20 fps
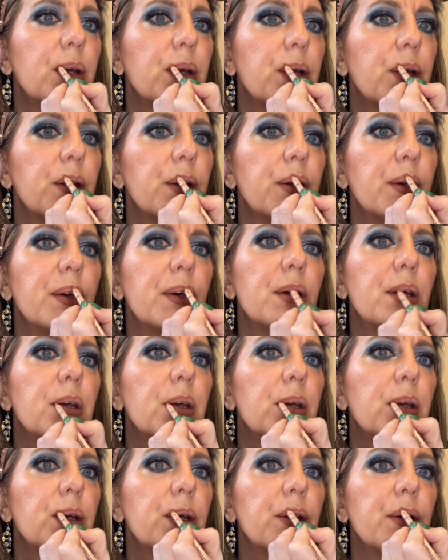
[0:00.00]

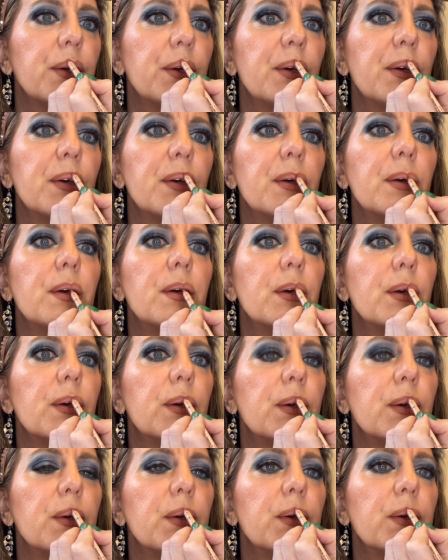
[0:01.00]

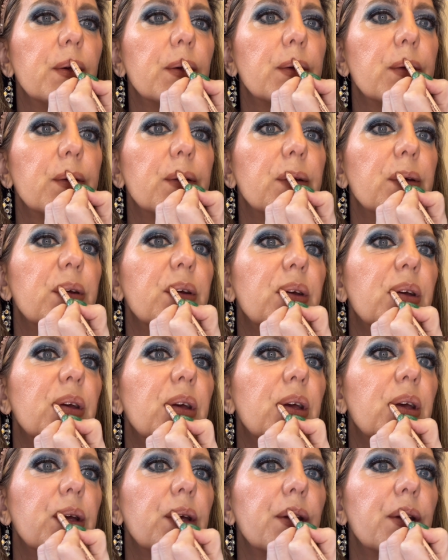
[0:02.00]
[no speech]